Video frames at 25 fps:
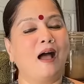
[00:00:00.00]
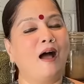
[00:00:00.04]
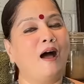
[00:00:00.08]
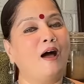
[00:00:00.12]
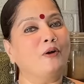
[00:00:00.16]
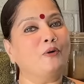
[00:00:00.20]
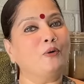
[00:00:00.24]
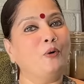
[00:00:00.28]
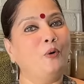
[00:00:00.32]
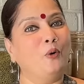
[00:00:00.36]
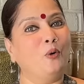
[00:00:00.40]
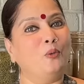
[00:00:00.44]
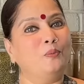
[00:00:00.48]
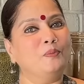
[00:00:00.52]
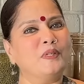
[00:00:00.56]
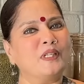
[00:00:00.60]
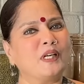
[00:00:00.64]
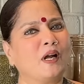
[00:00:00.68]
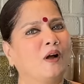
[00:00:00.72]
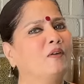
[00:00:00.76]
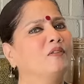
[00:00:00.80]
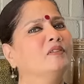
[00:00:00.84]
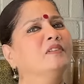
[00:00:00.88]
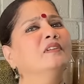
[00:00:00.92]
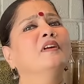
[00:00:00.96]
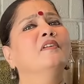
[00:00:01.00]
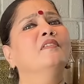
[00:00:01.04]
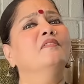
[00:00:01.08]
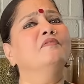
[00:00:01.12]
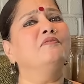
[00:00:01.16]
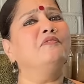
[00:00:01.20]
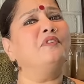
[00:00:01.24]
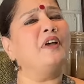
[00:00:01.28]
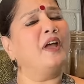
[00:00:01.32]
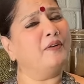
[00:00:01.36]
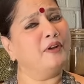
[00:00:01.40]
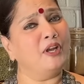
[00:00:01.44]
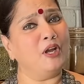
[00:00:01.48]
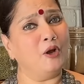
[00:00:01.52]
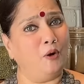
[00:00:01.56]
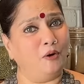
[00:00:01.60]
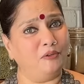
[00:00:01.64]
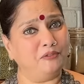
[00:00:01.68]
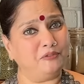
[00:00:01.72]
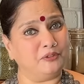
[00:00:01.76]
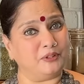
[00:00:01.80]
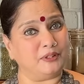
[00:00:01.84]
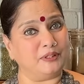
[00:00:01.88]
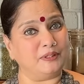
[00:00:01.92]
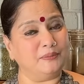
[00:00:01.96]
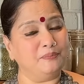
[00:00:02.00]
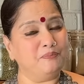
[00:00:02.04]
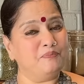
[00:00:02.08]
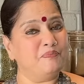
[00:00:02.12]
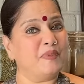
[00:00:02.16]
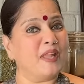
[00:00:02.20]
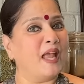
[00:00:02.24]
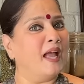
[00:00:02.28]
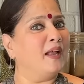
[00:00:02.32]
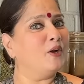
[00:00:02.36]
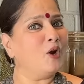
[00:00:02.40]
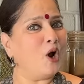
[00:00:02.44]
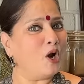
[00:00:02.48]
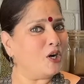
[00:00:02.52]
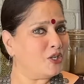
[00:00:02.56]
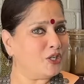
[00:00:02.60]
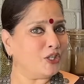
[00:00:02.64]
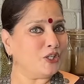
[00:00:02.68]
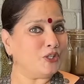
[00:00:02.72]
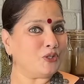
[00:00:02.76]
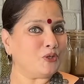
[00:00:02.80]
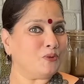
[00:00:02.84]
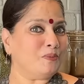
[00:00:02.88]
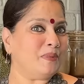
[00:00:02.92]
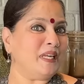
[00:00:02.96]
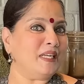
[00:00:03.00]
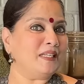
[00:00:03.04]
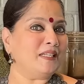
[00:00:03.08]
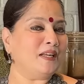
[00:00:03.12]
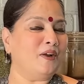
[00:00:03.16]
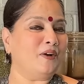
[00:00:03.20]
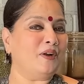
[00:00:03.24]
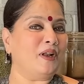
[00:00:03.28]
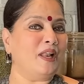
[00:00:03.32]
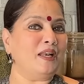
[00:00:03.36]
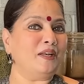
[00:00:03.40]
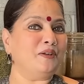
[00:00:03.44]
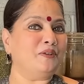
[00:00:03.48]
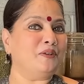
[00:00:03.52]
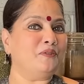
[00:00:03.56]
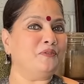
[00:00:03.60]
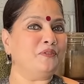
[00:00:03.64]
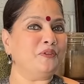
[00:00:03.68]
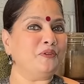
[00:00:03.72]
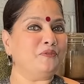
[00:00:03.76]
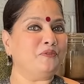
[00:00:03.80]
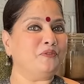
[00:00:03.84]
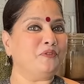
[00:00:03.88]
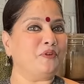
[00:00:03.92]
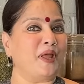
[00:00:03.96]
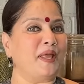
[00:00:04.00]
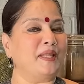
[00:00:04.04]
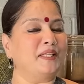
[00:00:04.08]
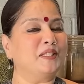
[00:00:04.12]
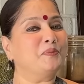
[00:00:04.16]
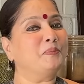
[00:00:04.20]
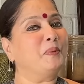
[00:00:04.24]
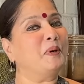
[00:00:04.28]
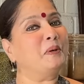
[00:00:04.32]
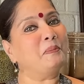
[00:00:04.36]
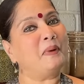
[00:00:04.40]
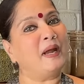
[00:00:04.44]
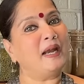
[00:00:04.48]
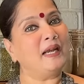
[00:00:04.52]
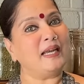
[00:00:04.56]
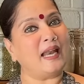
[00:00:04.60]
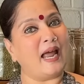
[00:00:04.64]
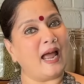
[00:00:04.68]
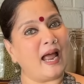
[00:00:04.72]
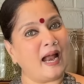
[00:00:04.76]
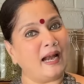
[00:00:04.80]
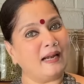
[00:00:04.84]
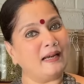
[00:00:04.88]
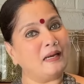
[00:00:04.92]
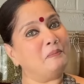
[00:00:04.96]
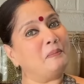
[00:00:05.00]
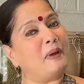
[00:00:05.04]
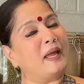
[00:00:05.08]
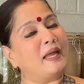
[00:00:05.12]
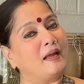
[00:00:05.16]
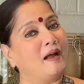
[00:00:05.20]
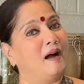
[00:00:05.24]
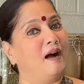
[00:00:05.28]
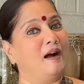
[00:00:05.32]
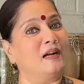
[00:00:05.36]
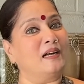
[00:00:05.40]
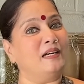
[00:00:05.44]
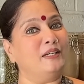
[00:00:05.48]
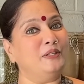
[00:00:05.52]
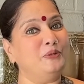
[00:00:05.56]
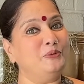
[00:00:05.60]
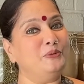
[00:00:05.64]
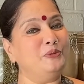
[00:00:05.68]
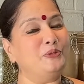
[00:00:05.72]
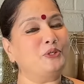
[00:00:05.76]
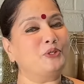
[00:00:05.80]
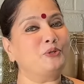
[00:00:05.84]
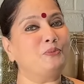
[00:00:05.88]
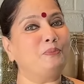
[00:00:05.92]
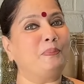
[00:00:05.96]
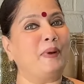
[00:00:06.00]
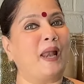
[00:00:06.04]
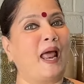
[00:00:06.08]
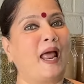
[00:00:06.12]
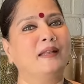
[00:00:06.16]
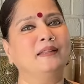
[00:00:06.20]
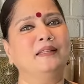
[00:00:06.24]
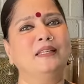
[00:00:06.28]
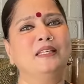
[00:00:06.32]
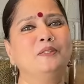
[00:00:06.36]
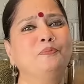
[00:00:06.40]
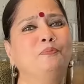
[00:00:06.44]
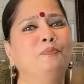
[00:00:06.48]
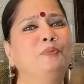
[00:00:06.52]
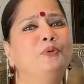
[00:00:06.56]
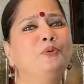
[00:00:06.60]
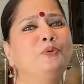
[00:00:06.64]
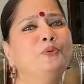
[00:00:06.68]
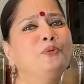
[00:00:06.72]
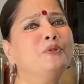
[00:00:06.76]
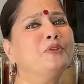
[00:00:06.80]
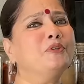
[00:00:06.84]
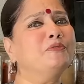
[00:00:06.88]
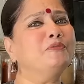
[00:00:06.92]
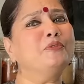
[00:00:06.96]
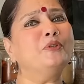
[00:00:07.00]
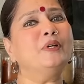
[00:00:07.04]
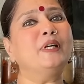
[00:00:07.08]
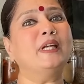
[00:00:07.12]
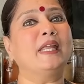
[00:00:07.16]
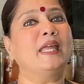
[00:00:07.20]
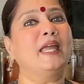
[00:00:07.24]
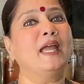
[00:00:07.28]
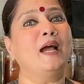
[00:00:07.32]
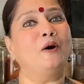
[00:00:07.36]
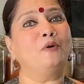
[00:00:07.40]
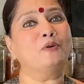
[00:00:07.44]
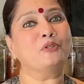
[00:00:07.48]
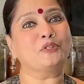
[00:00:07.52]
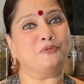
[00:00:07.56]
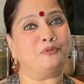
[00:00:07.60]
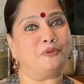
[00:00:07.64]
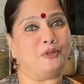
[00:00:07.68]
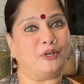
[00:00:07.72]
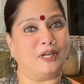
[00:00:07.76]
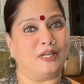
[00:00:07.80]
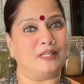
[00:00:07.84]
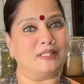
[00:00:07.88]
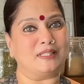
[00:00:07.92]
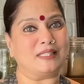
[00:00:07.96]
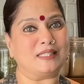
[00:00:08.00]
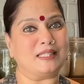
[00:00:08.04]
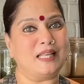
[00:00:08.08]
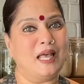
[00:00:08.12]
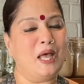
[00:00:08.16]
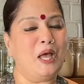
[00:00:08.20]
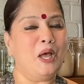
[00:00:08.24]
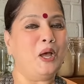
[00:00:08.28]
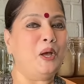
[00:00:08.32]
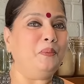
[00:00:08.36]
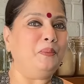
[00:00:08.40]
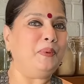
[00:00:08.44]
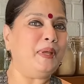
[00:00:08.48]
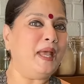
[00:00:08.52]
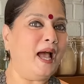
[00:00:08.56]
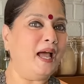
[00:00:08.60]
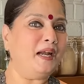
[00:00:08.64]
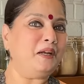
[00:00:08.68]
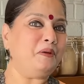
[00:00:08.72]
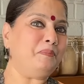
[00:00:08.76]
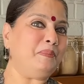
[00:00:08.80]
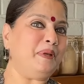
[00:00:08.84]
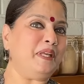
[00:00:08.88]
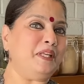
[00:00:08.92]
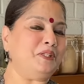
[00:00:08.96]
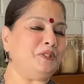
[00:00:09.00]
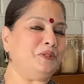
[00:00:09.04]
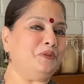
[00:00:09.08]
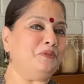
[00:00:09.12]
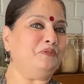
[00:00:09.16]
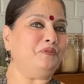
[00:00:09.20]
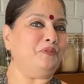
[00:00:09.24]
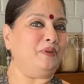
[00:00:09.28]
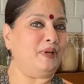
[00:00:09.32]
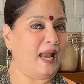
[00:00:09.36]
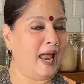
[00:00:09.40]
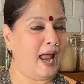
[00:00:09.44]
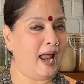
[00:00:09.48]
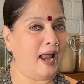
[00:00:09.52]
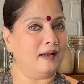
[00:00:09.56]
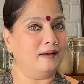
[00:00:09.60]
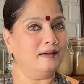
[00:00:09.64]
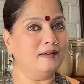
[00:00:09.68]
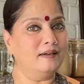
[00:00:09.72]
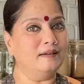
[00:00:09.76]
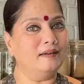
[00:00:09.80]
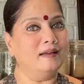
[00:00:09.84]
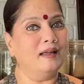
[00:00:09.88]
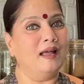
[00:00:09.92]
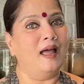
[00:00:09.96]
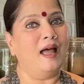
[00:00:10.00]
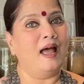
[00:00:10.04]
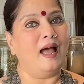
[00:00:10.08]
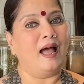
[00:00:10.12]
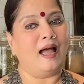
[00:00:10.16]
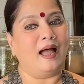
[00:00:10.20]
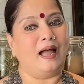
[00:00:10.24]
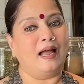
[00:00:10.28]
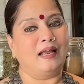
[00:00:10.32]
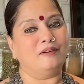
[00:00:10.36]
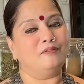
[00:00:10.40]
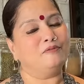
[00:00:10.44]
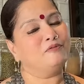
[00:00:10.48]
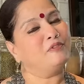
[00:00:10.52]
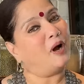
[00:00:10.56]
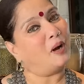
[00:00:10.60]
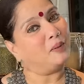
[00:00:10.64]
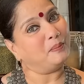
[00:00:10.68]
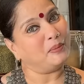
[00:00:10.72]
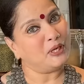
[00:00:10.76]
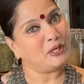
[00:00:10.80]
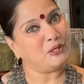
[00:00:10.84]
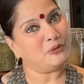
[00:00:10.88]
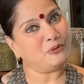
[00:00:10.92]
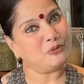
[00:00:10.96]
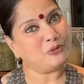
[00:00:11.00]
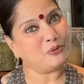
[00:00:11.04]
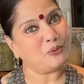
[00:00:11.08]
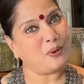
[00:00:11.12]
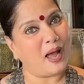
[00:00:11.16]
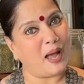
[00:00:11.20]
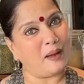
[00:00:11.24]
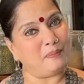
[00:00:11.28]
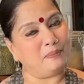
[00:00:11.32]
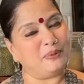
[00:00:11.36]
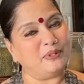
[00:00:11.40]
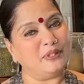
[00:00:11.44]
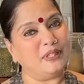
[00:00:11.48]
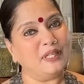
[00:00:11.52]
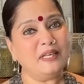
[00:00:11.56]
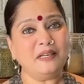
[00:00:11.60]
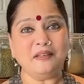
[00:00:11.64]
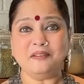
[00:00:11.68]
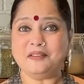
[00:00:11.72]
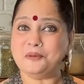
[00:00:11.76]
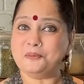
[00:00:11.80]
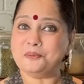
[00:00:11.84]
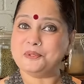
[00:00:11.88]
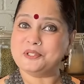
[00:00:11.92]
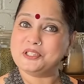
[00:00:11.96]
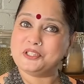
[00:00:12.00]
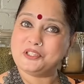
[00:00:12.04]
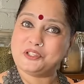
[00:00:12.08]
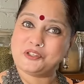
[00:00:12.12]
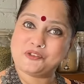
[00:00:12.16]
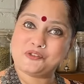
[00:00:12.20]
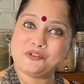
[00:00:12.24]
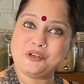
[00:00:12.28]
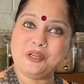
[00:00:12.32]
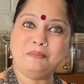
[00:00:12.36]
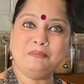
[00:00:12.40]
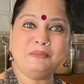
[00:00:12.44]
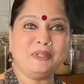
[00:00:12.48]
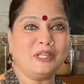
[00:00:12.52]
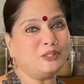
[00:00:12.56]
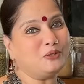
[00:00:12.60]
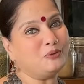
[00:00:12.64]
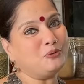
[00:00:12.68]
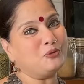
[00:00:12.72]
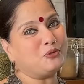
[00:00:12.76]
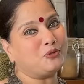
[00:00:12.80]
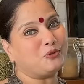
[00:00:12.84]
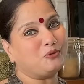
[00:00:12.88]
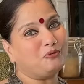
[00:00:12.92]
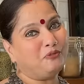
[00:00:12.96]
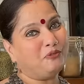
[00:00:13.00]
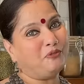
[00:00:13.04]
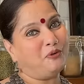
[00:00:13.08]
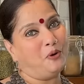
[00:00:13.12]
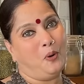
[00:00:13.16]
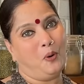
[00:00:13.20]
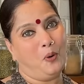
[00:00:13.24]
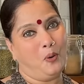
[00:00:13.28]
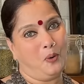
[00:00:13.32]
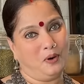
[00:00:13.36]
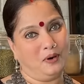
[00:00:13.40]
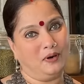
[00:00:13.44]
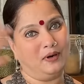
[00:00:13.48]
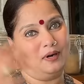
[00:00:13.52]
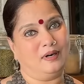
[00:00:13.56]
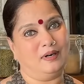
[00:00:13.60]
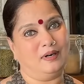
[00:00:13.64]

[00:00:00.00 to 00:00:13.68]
our hometown very often. Not just to meet our relatives and friends, but my dad and my kaka used to plan these beautiful day outs for us. We had a piece of land and farming used to happen there, and there was a stream that used to flow